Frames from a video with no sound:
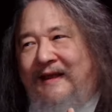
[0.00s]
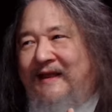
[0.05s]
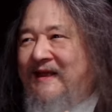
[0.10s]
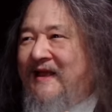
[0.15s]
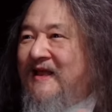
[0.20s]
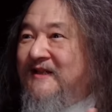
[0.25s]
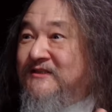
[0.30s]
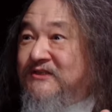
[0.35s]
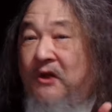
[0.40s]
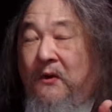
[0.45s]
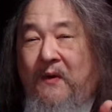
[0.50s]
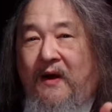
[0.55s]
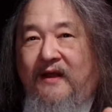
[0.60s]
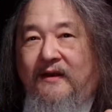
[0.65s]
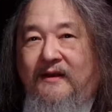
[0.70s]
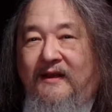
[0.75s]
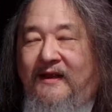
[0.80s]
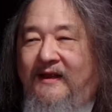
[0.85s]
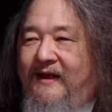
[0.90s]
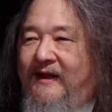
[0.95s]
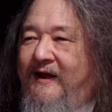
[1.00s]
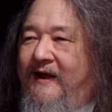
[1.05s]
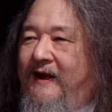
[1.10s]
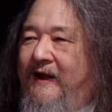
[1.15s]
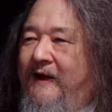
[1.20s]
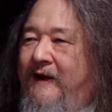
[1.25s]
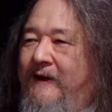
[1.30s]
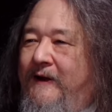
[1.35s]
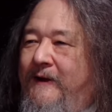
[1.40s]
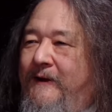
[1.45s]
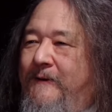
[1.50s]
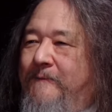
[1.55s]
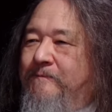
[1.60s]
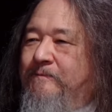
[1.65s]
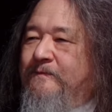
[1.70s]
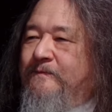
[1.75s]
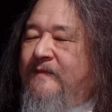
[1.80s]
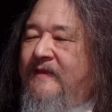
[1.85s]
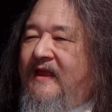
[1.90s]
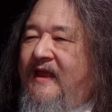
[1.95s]
and, and so on. Uh,
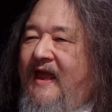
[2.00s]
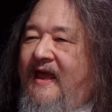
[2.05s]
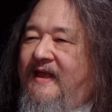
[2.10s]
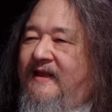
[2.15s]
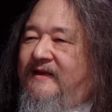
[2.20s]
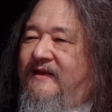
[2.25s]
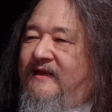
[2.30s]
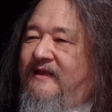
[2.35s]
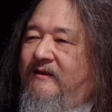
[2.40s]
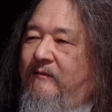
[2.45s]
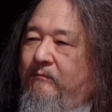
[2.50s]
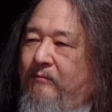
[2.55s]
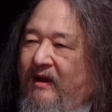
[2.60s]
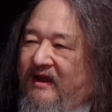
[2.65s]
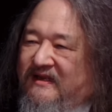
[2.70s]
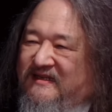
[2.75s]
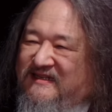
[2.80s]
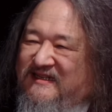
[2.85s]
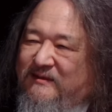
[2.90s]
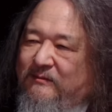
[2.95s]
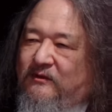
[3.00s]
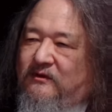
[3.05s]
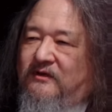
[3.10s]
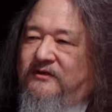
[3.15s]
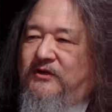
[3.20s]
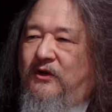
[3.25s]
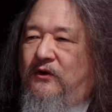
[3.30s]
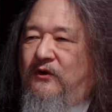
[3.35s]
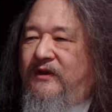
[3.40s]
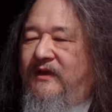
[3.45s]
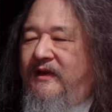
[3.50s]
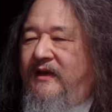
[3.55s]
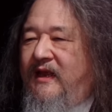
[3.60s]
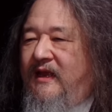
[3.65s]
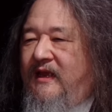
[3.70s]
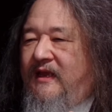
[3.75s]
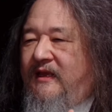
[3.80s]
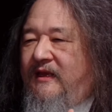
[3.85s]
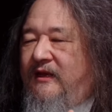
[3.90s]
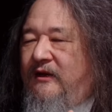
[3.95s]
um, and by a similar token,
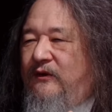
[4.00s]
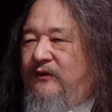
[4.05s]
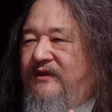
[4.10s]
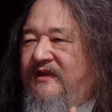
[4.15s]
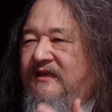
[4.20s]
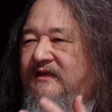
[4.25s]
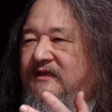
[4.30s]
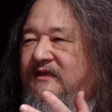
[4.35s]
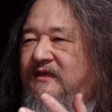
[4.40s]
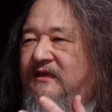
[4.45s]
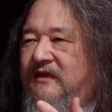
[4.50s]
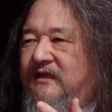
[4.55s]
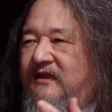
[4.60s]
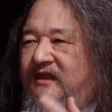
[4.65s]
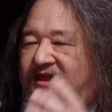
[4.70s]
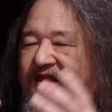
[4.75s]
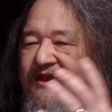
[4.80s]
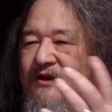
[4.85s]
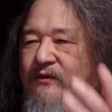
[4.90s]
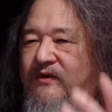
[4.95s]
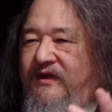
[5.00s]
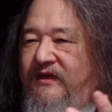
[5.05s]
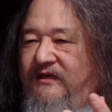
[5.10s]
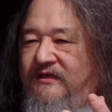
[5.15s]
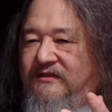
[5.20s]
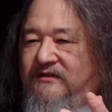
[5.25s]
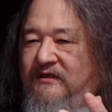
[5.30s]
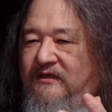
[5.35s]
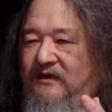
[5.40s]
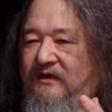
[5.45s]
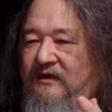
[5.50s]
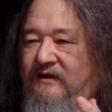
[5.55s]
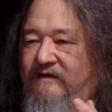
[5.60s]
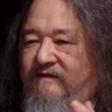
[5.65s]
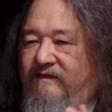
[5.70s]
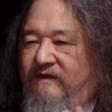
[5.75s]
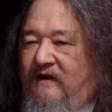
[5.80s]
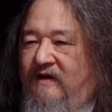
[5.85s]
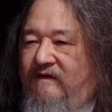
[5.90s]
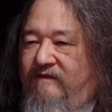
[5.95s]
you know, the, the theories
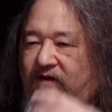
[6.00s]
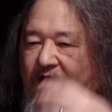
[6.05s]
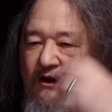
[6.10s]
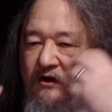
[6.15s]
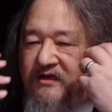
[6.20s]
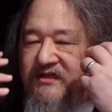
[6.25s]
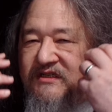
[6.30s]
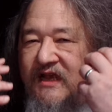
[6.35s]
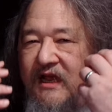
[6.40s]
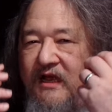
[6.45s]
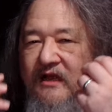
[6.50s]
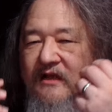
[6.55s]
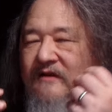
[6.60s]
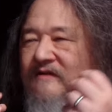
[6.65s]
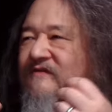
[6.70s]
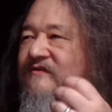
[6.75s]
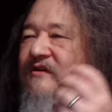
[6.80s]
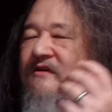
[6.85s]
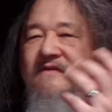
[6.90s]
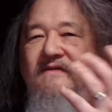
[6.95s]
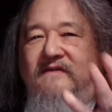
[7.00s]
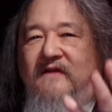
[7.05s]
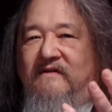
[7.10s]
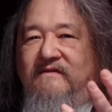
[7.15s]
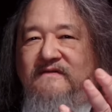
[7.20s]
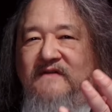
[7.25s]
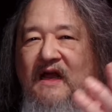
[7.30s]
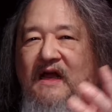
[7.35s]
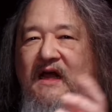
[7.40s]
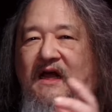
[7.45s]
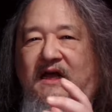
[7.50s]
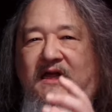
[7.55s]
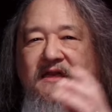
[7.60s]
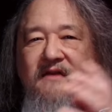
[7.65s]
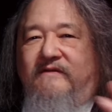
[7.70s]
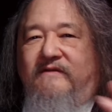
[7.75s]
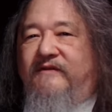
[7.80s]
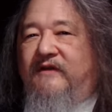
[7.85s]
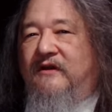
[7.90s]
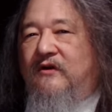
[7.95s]
of, of ourselves, of, of
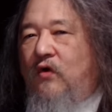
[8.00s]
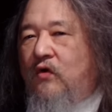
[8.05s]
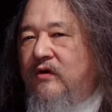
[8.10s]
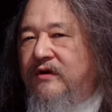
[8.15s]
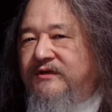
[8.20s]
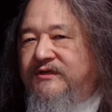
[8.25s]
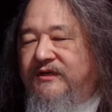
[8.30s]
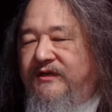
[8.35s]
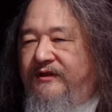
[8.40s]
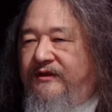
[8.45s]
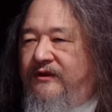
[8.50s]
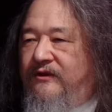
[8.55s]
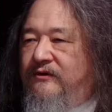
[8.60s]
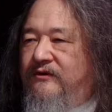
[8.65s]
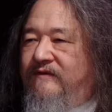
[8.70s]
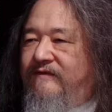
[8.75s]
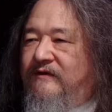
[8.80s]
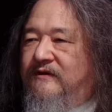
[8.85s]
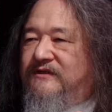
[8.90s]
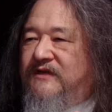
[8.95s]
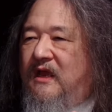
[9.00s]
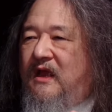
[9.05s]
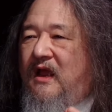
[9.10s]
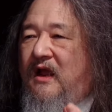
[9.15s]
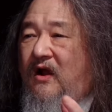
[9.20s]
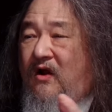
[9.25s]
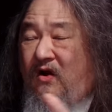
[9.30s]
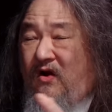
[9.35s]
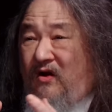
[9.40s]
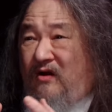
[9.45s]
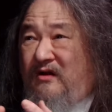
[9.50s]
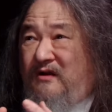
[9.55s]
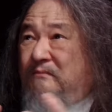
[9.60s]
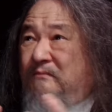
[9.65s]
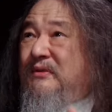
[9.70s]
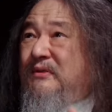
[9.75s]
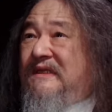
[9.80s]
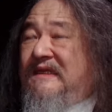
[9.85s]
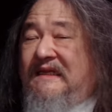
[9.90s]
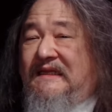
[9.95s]
God, of the origin of the universe are
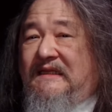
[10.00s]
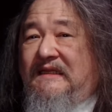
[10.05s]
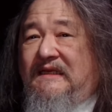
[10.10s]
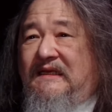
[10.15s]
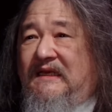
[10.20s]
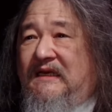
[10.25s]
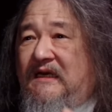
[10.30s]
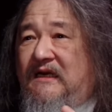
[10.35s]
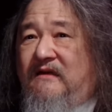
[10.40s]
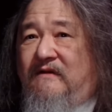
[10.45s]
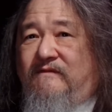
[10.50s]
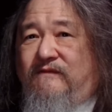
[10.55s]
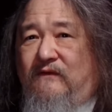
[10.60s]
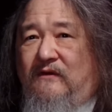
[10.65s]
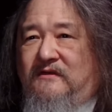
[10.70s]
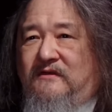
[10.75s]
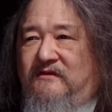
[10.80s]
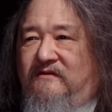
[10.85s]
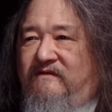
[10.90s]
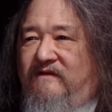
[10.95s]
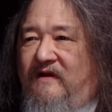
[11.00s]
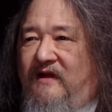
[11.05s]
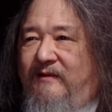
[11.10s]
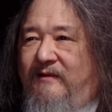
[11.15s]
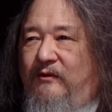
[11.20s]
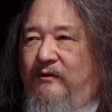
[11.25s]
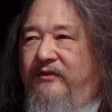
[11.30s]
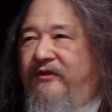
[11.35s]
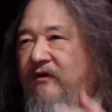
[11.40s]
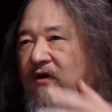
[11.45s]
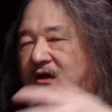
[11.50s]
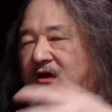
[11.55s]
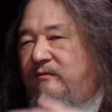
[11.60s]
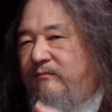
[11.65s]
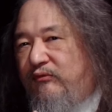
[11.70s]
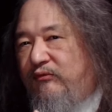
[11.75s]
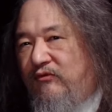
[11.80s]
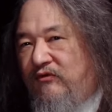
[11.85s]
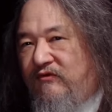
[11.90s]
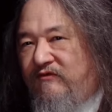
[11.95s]
completely unfalsifiable. They're
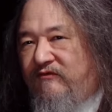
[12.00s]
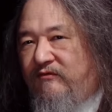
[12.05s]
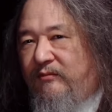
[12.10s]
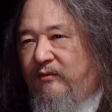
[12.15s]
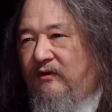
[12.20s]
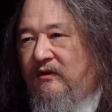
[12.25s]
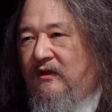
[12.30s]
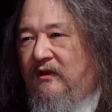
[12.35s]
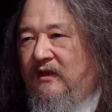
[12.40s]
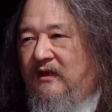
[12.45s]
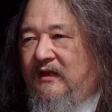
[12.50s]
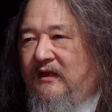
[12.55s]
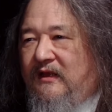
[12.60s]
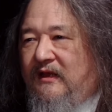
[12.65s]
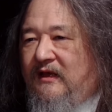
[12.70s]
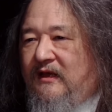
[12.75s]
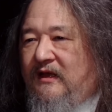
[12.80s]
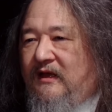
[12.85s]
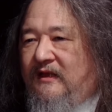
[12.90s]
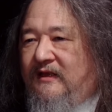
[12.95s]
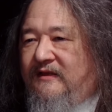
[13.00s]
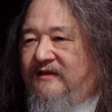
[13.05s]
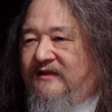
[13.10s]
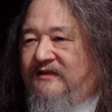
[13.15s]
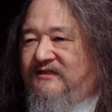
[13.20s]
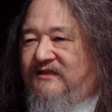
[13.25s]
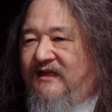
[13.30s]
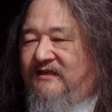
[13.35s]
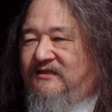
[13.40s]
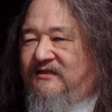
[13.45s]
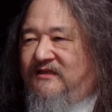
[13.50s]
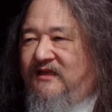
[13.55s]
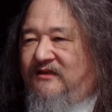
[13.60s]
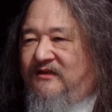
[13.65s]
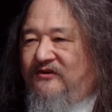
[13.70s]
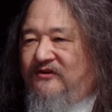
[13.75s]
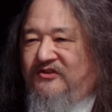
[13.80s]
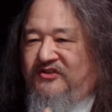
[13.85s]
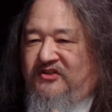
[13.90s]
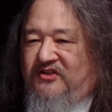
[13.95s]
unprovable uh, in the sense
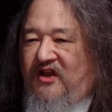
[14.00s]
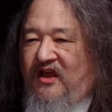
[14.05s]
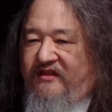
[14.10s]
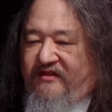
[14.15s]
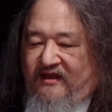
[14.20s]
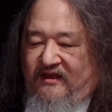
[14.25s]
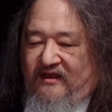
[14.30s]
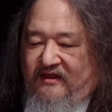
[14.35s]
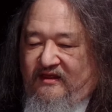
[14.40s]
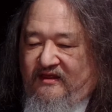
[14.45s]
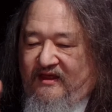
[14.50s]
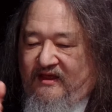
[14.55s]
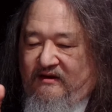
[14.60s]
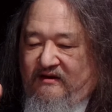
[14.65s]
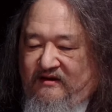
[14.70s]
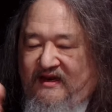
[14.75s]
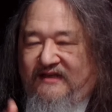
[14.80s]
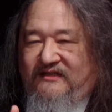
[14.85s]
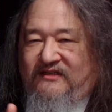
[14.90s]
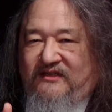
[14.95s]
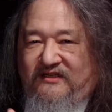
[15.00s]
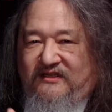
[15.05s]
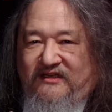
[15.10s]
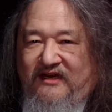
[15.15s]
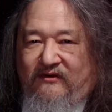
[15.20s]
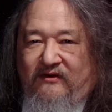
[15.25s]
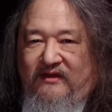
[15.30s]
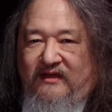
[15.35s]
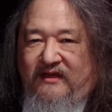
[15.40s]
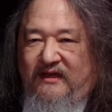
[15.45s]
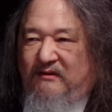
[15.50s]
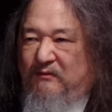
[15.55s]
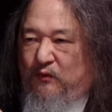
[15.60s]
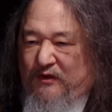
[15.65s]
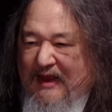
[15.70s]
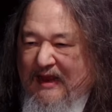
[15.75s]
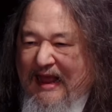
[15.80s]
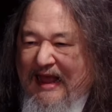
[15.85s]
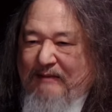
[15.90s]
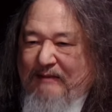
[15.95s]
that there's nothing that necessarily
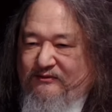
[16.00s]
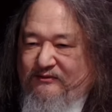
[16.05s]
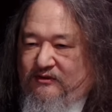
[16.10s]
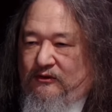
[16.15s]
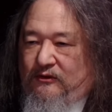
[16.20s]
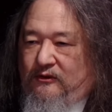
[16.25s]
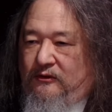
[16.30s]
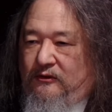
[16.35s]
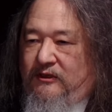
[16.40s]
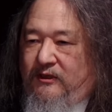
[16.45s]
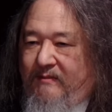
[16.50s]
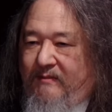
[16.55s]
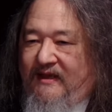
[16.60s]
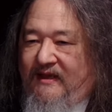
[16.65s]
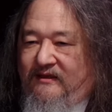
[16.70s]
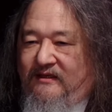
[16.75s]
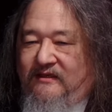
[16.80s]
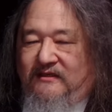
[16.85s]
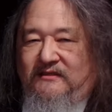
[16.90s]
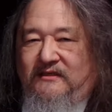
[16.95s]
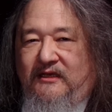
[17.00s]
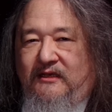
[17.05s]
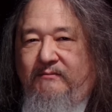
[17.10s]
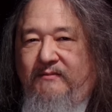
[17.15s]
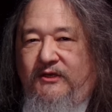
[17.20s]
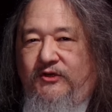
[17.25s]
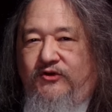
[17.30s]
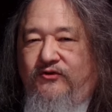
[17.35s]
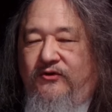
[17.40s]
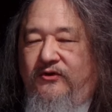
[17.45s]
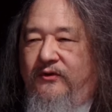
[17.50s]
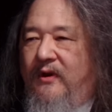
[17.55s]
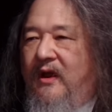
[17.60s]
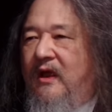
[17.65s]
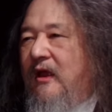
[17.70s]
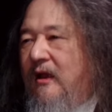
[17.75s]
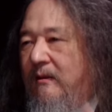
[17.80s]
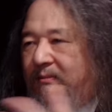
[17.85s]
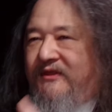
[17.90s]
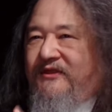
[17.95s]
would absolutely make this thing be true,
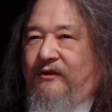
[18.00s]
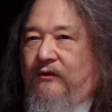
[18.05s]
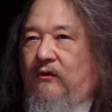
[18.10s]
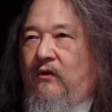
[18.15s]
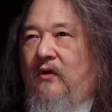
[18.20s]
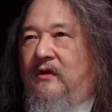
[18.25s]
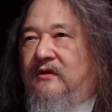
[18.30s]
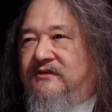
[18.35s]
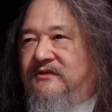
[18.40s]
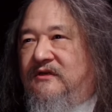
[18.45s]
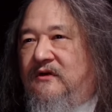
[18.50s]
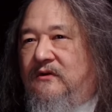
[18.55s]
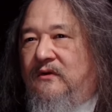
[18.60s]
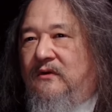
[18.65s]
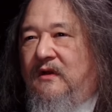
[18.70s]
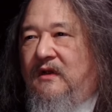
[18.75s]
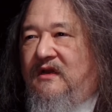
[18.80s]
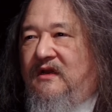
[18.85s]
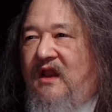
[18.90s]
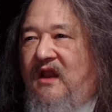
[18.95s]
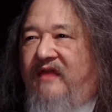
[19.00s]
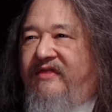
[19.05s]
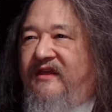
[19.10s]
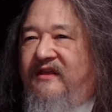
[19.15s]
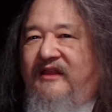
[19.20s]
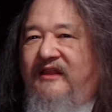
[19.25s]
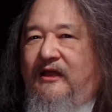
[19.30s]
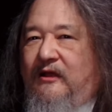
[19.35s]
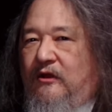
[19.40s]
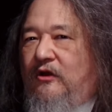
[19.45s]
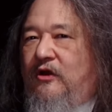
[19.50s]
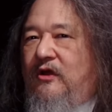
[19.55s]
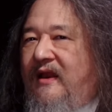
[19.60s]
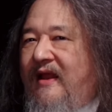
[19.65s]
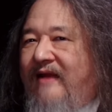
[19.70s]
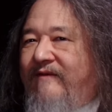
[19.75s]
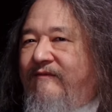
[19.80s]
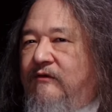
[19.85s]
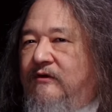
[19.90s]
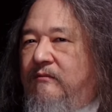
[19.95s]
but there also nothing that
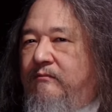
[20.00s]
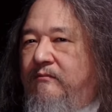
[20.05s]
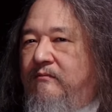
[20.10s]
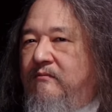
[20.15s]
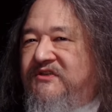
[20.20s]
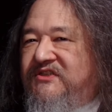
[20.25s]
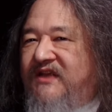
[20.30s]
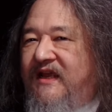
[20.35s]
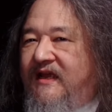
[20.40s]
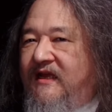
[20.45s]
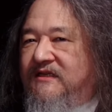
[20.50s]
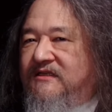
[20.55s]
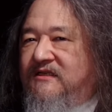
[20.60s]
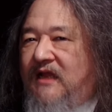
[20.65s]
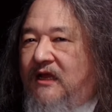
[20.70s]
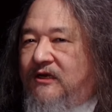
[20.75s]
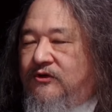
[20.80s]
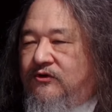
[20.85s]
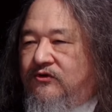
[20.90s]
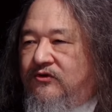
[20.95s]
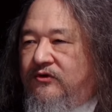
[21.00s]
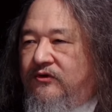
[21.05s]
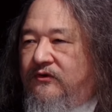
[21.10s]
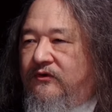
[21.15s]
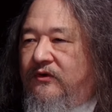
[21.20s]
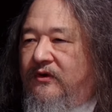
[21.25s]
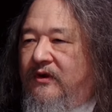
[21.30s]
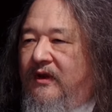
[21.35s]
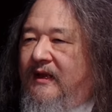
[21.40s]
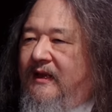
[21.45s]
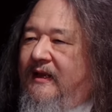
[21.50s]
could ever say it's not true.